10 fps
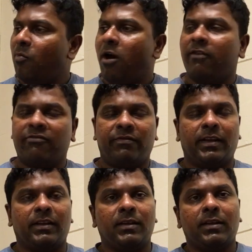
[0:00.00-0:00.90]

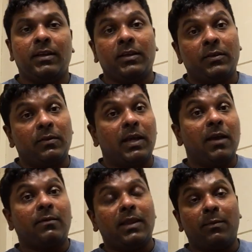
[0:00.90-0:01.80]
Morphine you
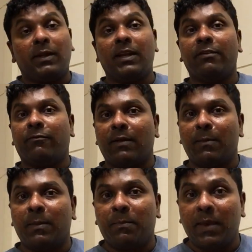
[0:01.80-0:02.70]
gave them relief from
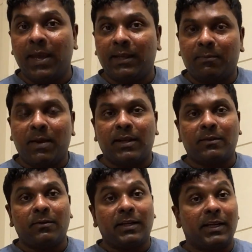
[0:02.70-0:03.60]
the pain, but
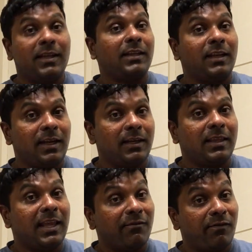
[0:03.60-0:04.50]
you didn't treat
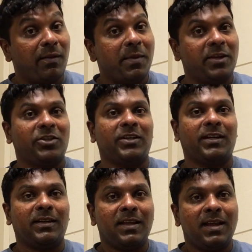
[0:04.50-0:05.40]
the inflammation
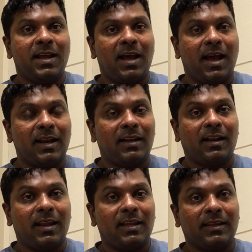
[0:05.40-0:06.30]

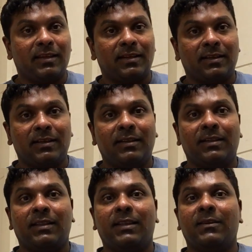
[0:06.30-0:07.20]
underlying
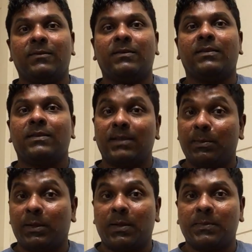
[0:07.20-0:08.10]
these
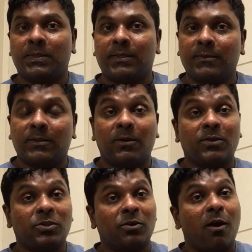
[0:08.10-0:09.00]
symptoms. So you
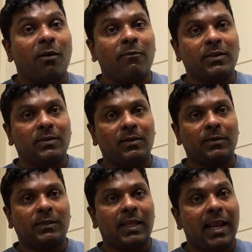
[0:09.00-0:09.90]
should always
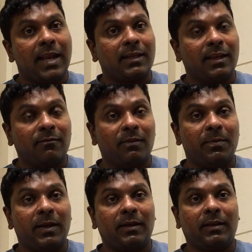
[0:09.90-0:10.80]
use an
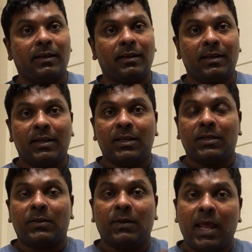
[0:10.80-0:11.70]
anti-inflammatory
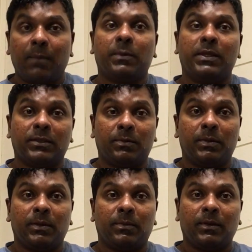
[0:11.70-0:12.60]
to help these
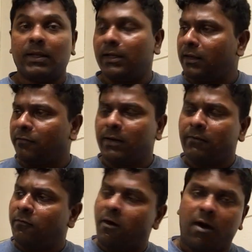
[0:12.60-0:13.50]
people in
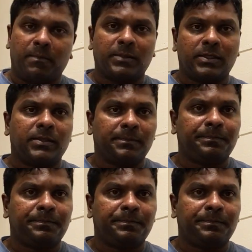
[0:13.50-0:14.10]
different forms.